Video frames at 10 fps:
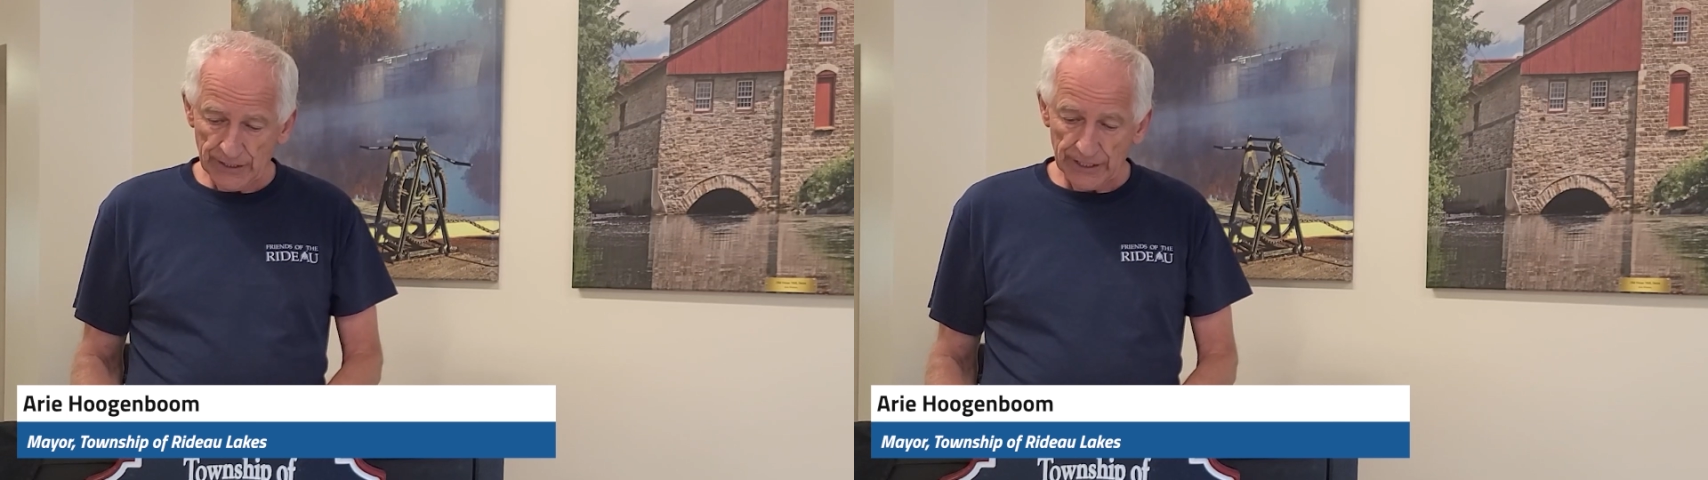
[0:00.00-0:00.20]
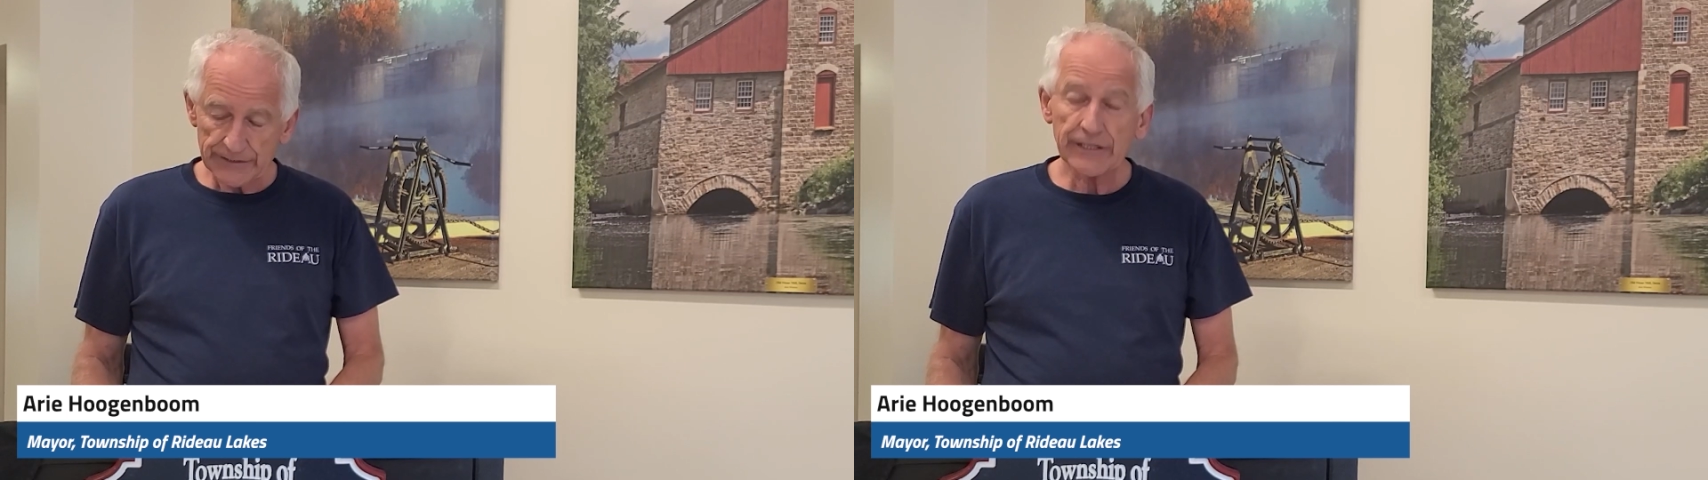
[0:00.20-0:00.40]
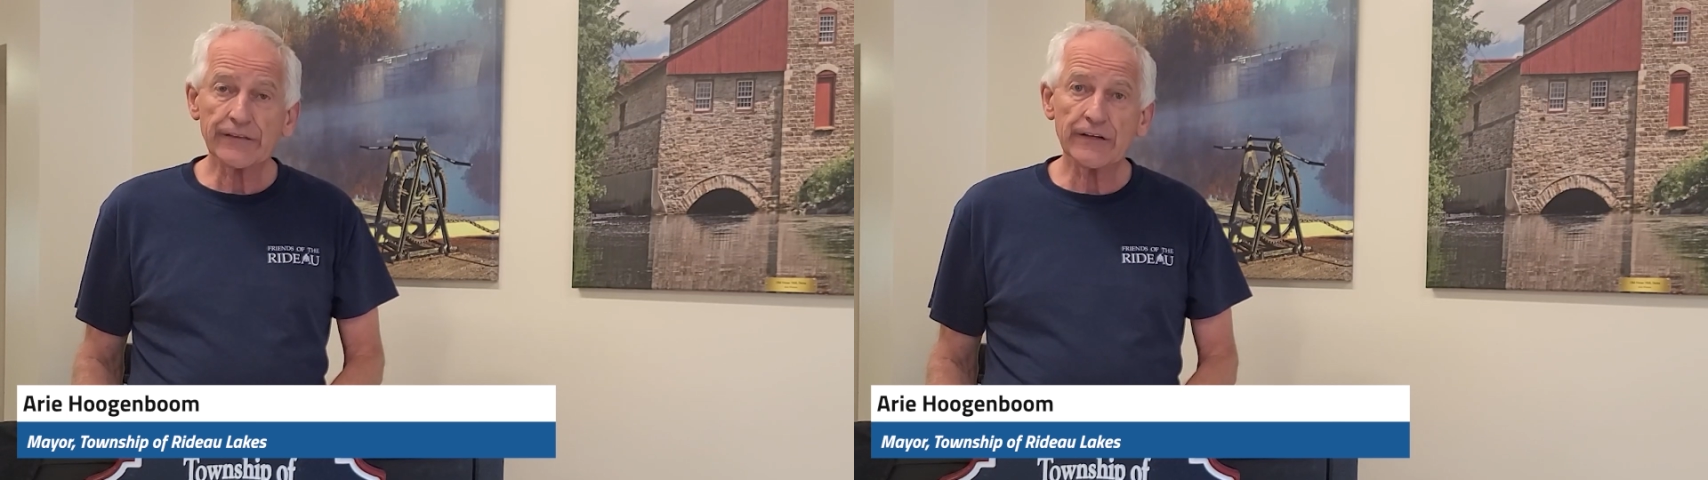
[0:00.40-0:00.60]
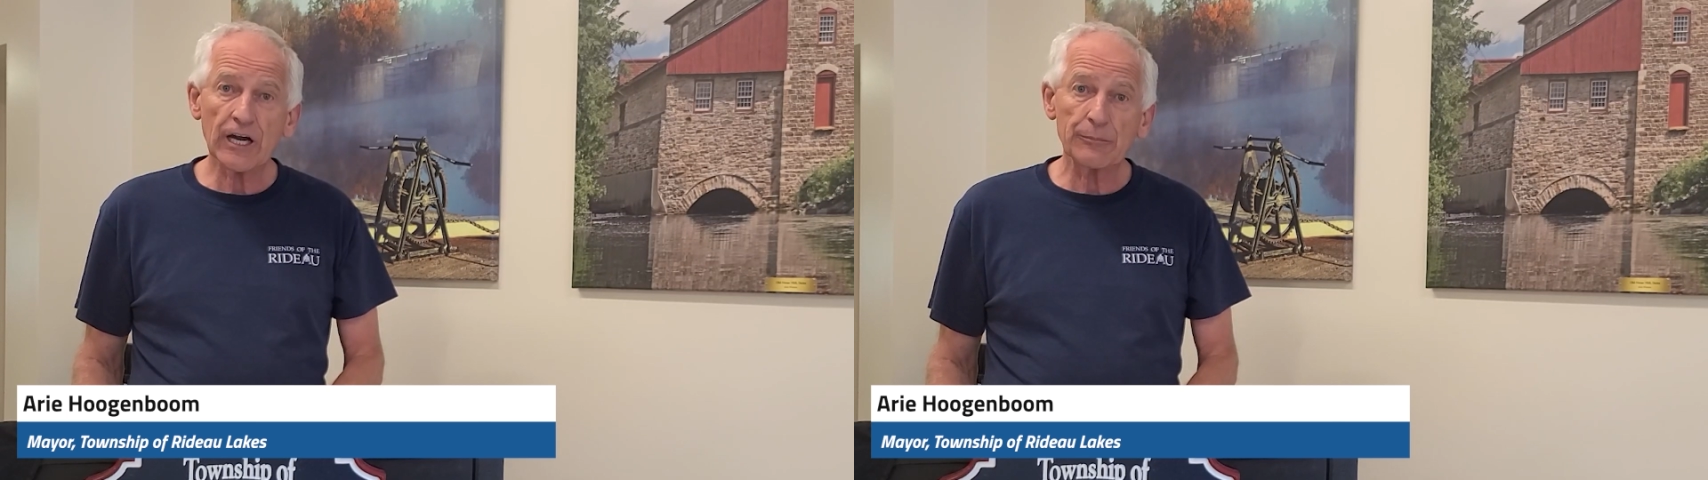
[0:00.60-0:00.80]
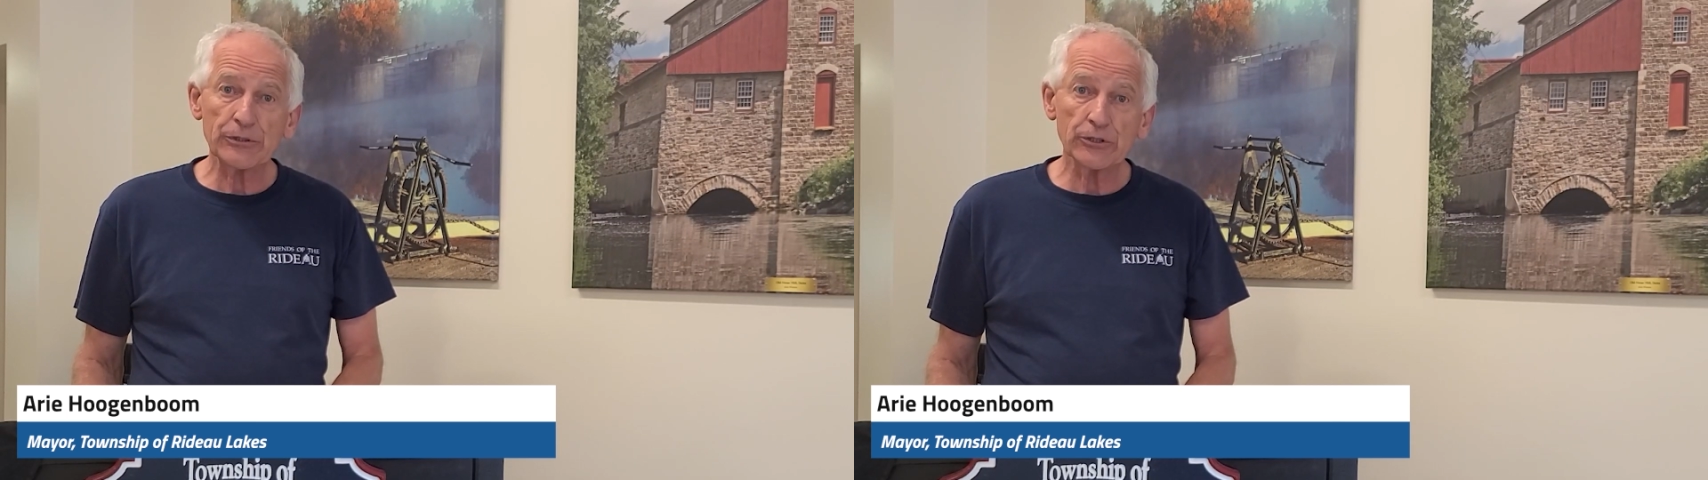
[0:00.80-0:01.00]
I take the
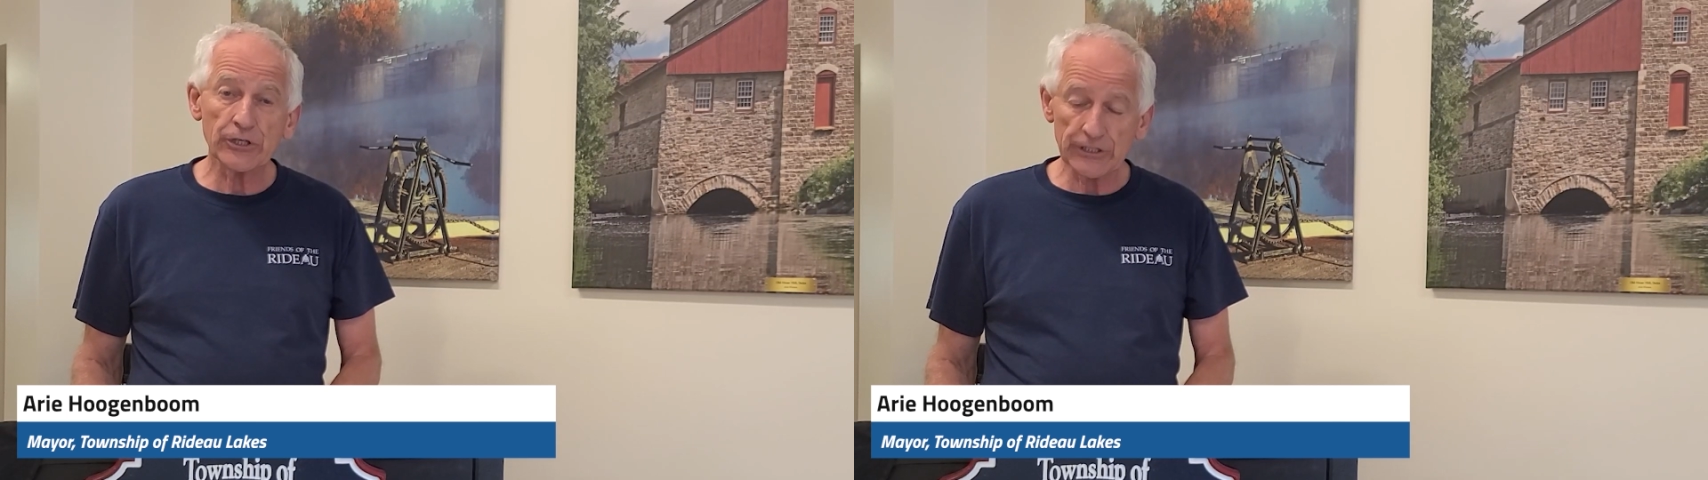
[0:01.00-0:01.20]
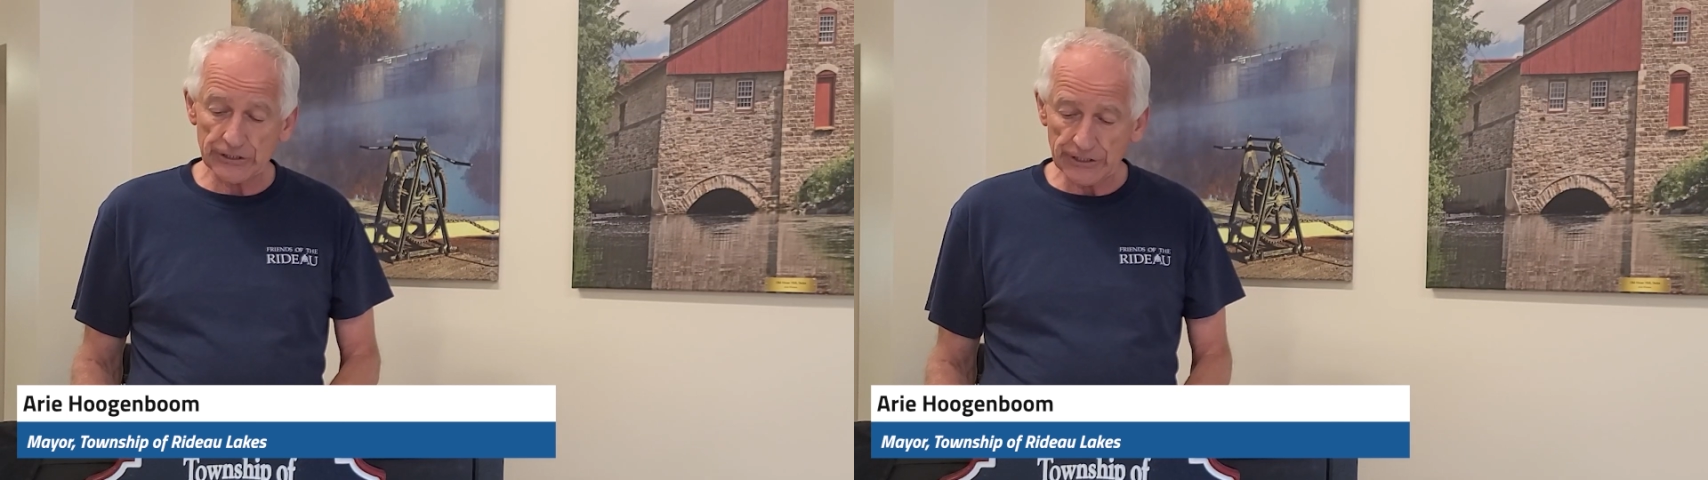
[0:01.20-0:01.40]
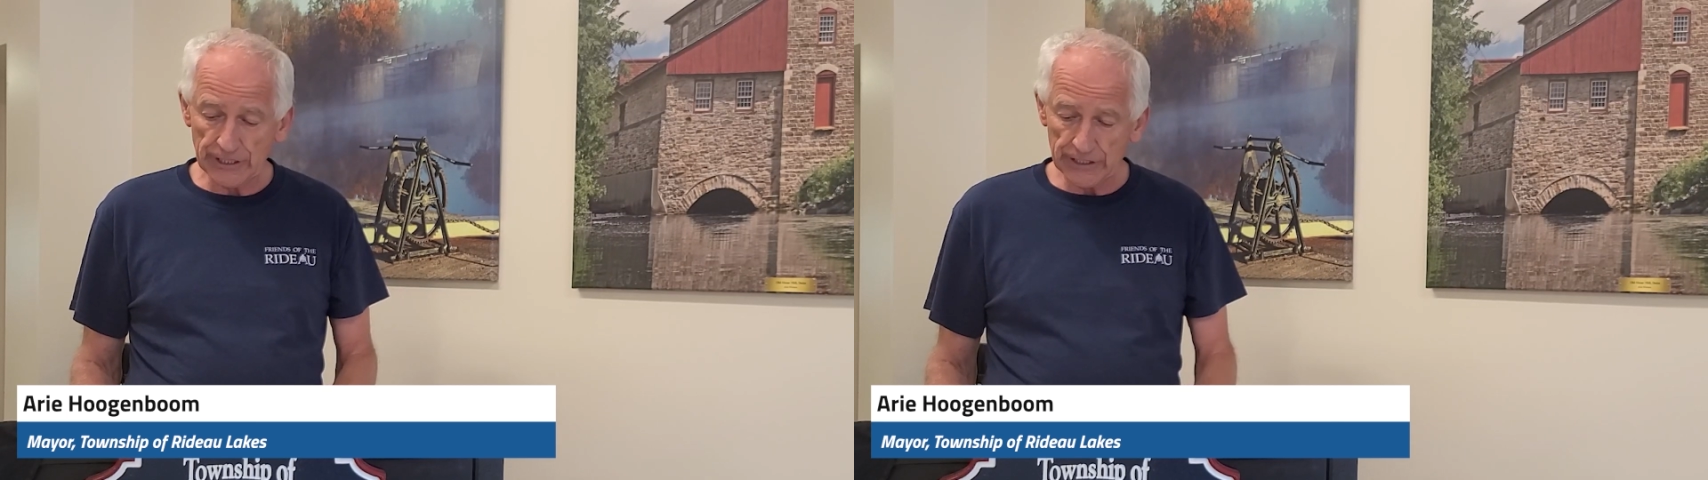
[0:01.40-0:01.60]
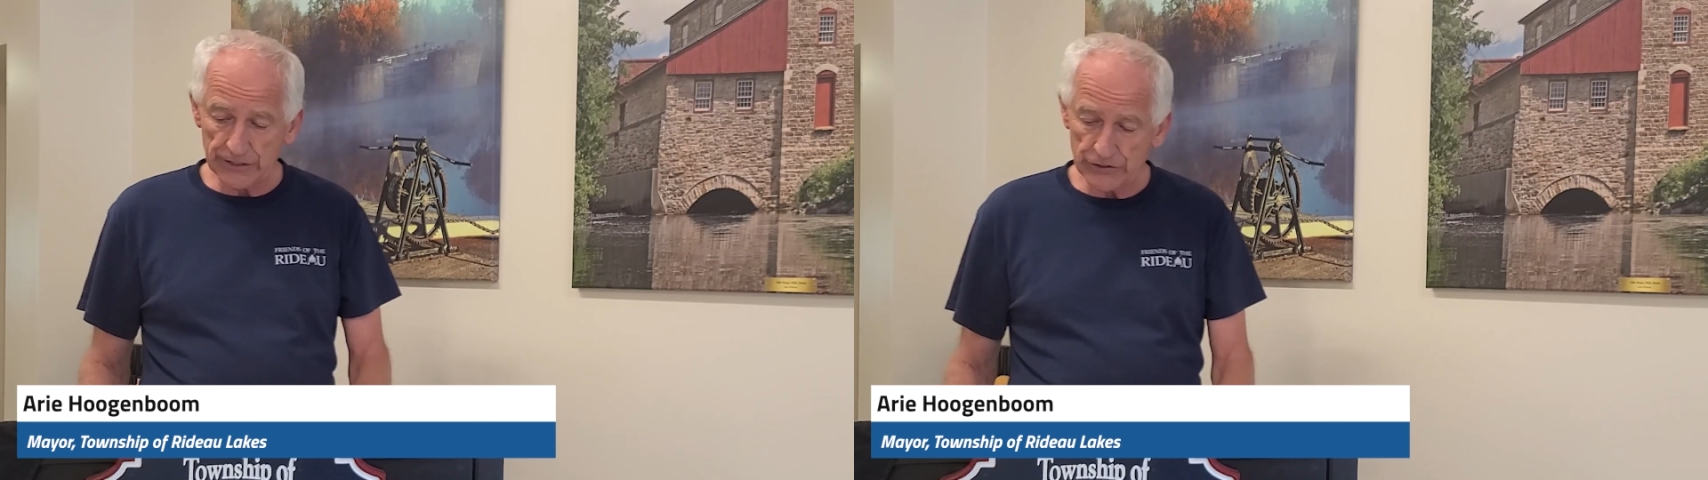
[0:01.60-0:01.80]
opportunity today